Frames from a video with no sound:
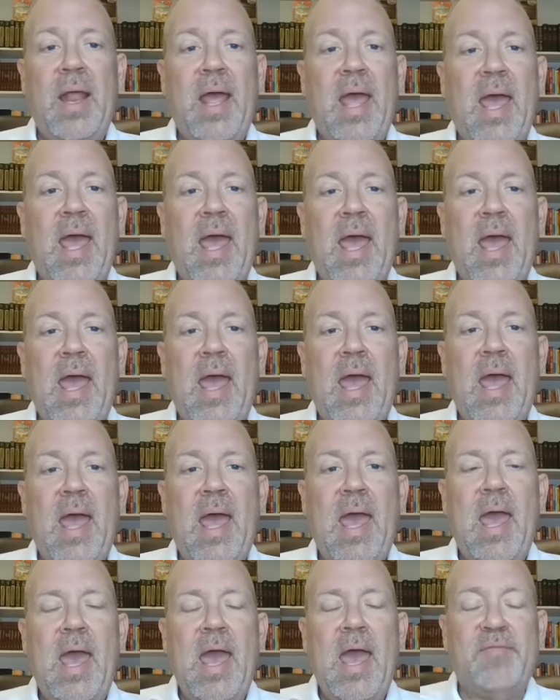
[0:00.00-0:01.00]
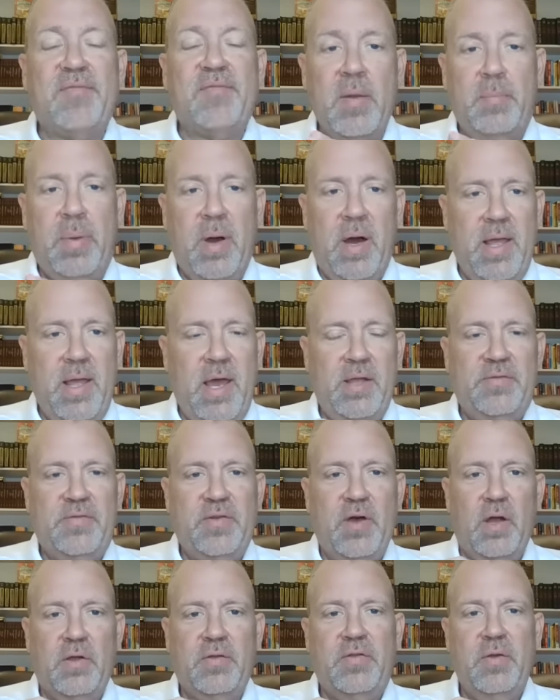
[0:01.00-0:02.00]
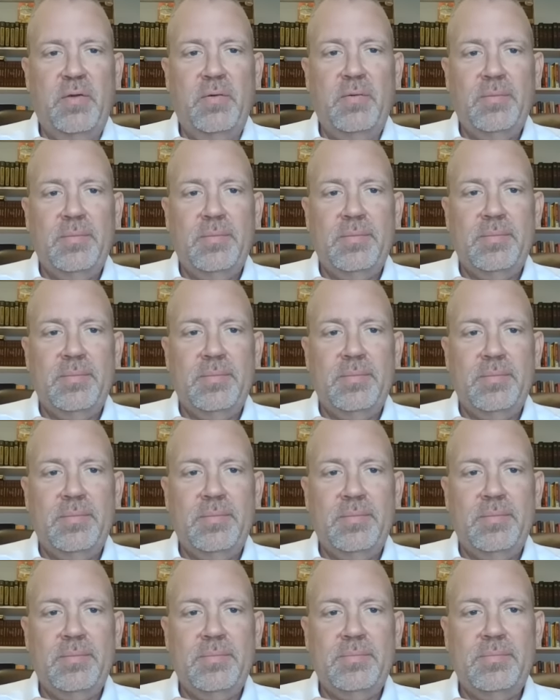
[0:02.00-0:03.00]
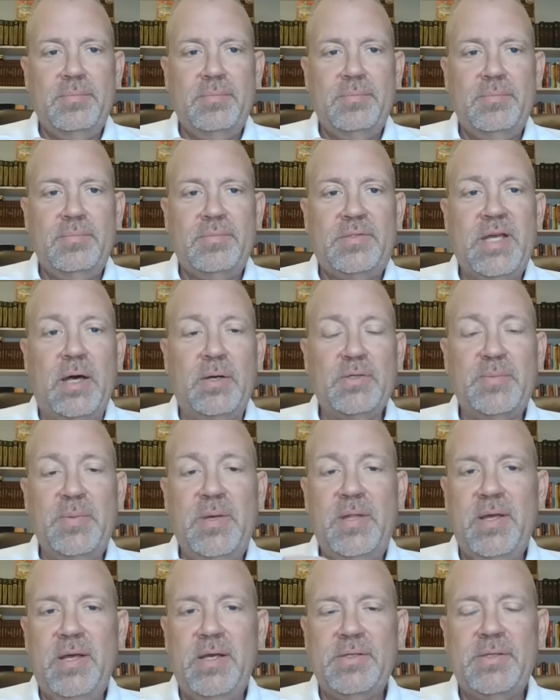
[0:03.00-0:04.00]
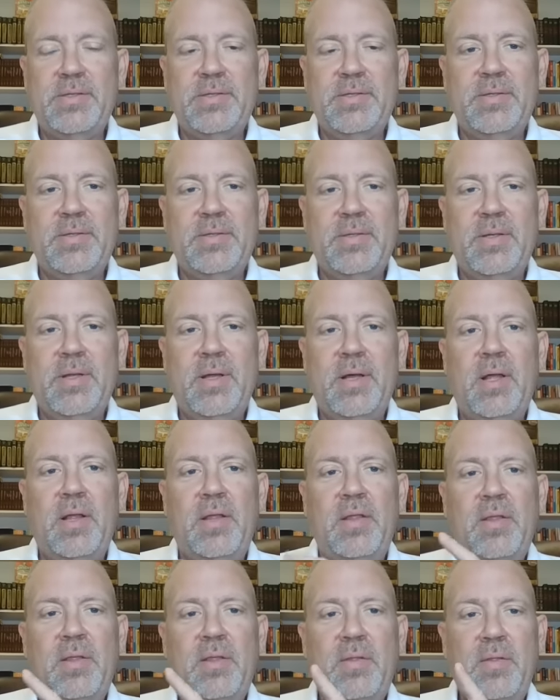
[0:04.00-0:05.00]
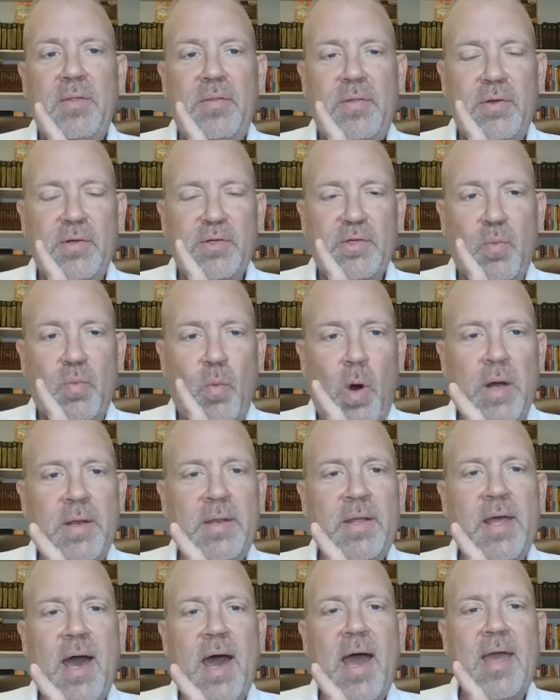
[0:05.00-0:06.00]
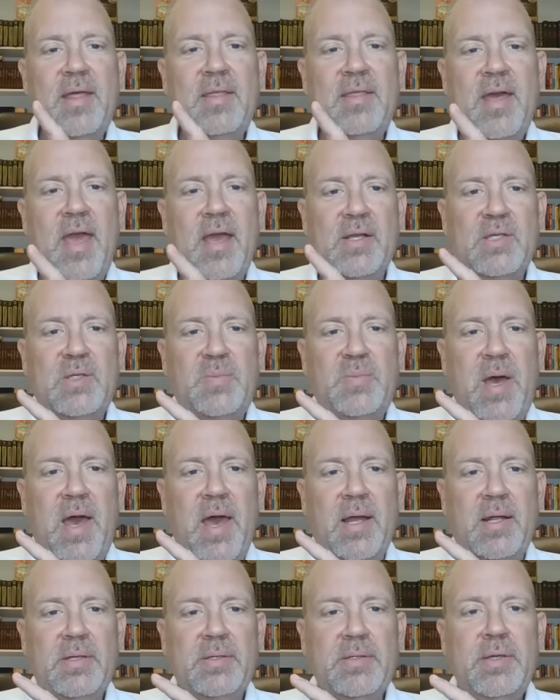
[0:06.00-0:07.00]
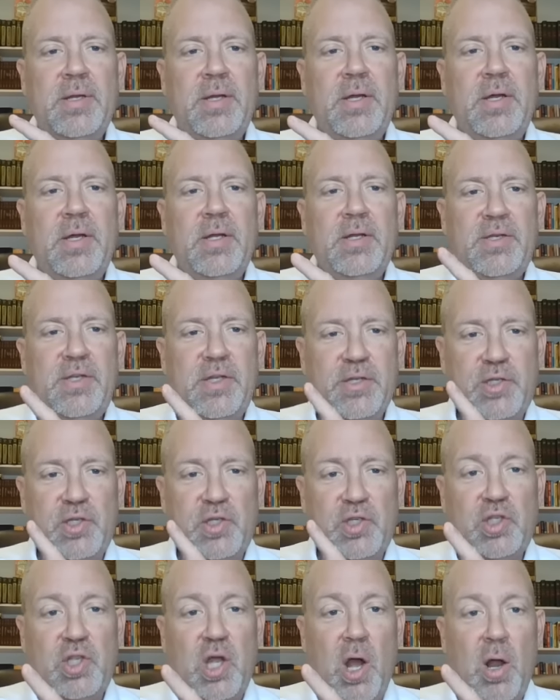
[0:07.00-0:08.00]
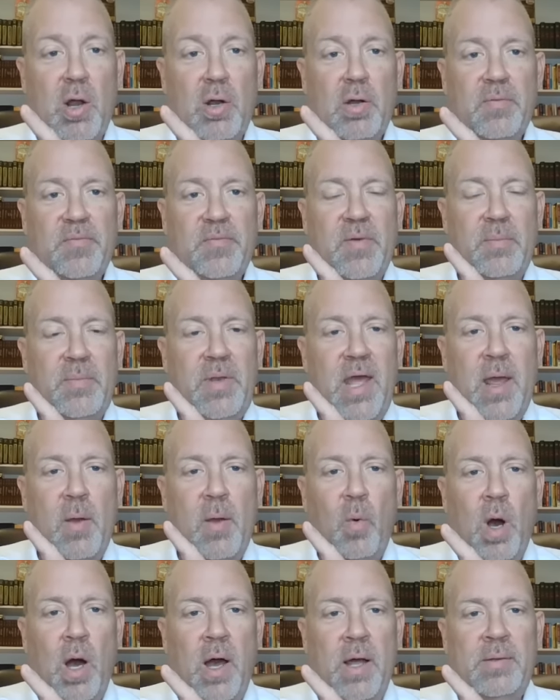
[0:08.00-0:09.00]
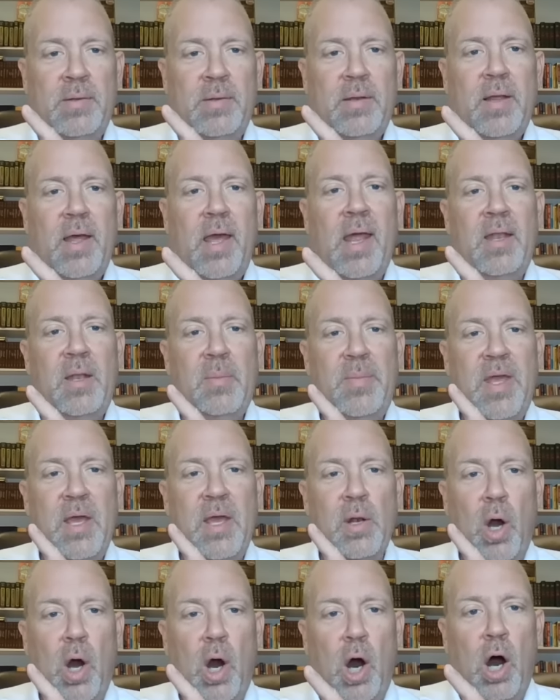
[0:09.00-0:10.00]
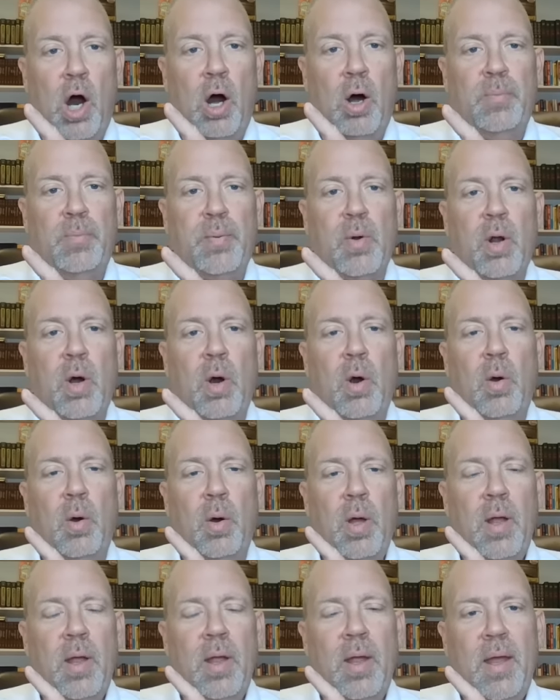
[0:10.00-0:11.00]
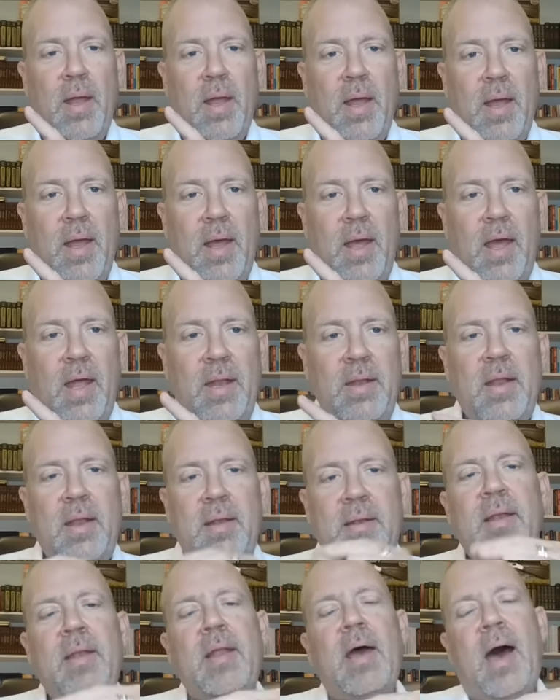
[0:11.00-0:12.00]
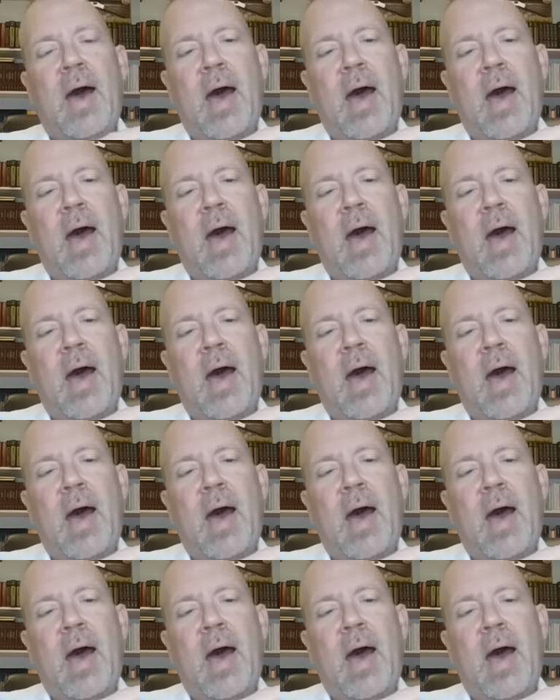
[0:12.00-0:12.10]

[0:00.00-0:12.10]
But everybody I talk to tells me this. There's one guy they expect to start from day one and to be an all-pro. And